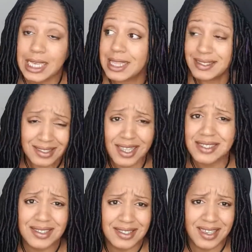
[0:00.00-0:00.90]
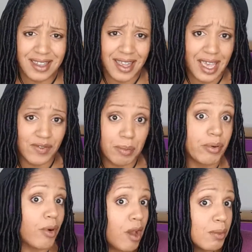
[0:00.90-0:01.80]
That's not to say that I have a
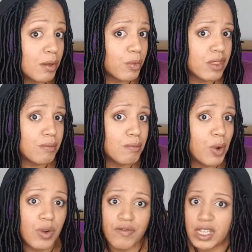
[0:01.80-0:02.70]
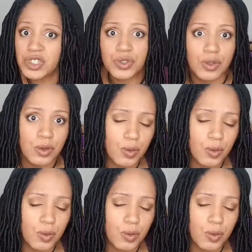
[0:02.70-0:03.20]
problem with motivational